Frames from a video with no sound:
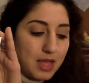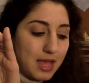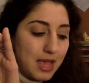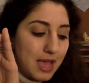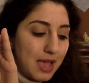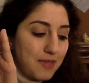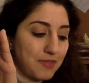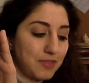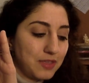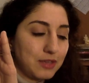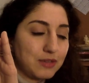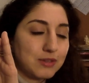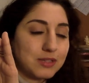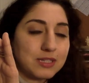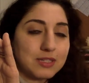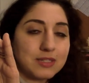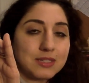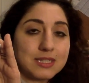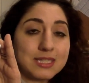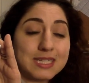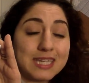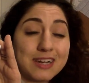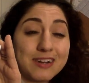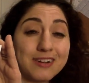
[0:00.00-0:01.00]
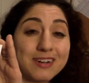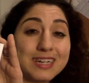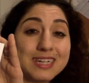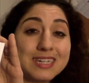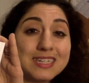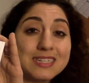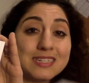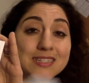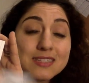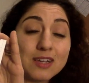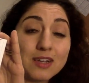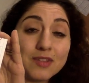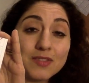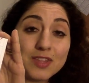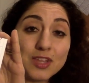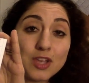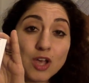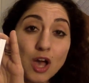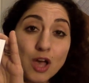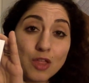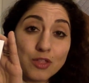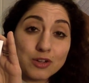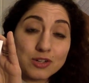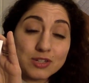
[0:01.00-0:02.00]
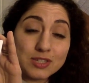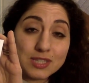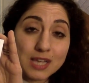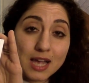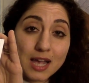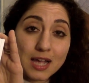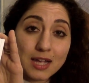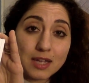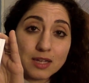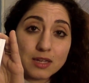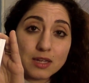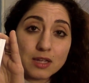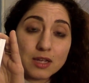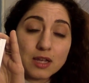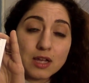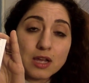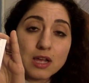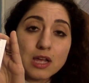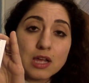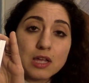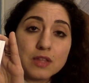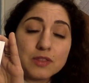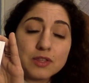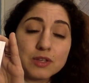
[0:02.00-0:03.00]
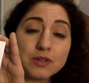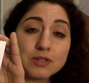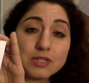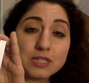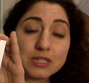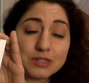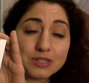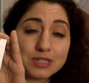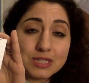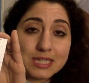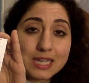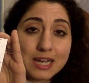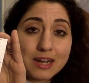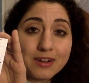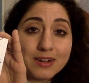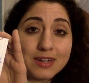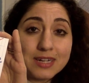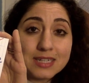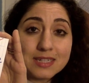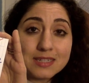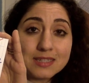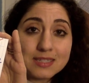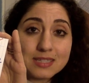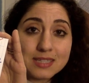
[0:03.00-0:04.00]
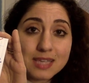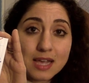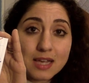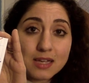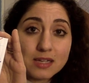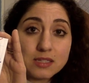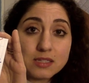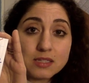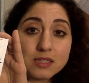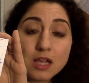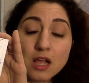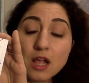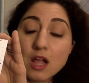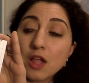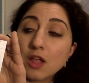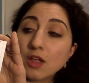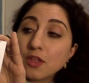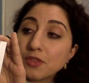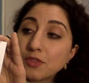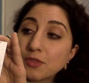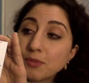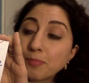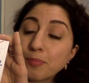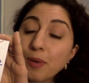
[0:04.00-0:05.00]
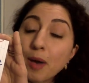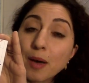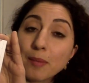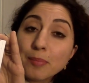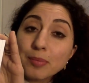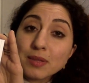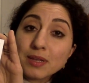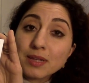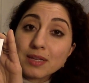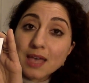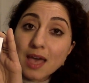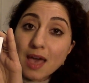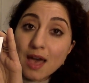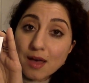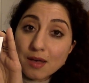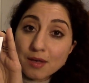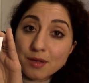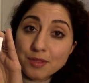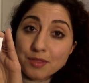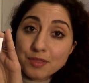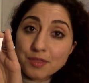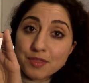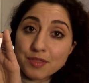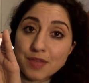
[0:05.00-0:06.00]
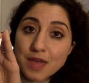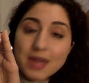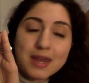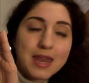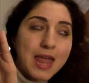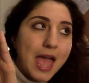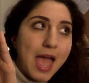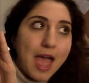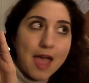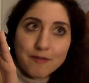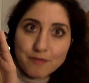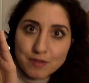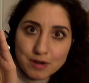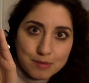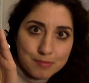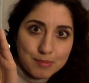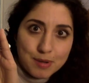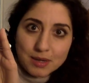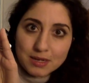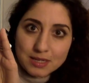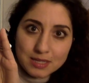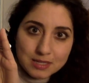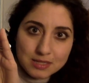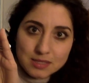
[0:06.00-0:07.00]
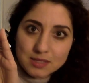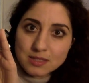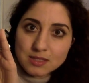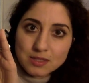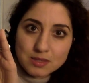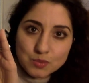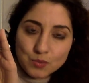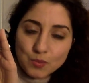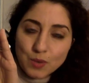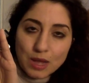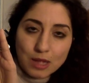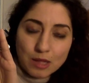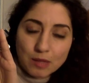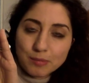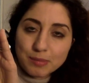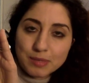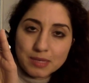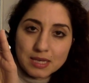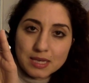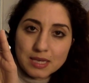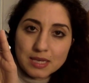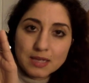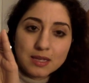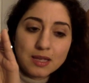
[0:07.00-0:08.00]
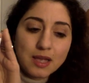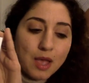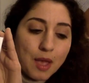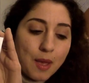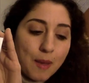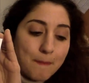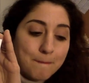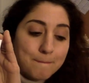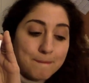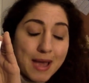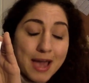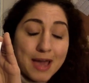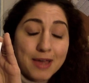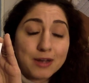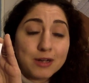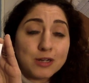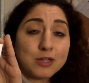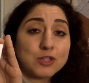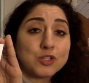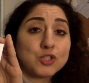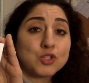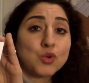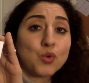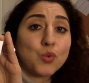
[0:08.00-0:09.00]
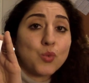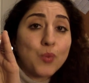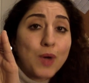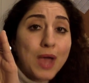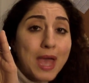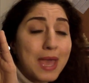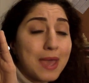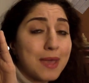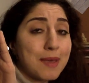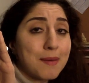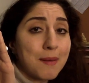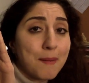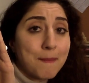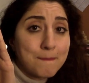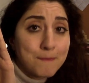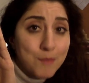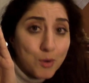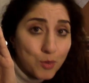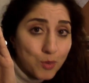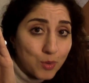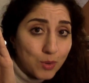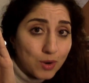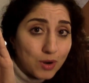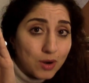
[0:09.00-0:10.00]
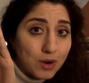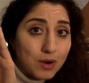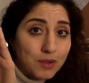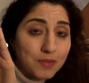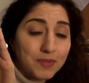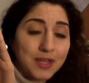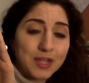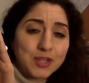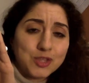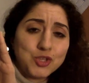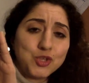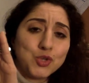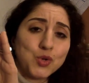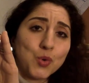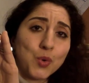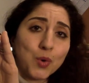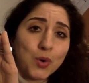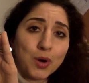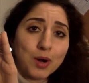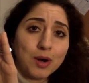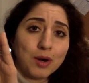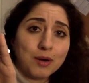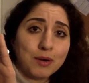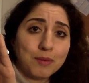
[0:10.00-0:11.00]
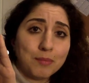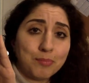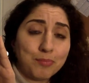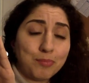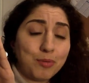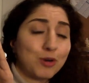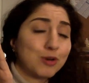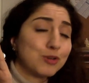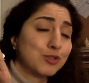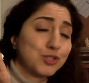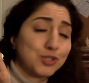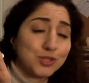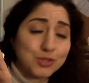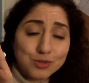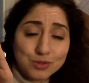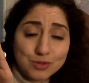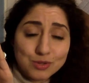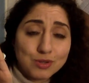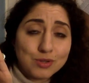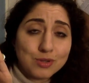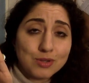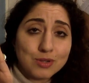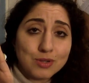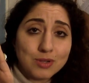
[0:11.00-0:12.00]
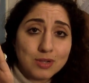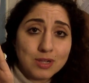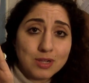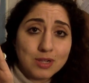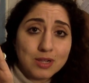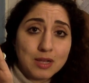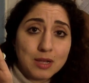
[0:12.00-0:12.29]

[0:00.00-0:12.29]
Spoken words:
And the utilitarian is on the other side. The utilitarian says public health and everybody's well-being matters way more than your personal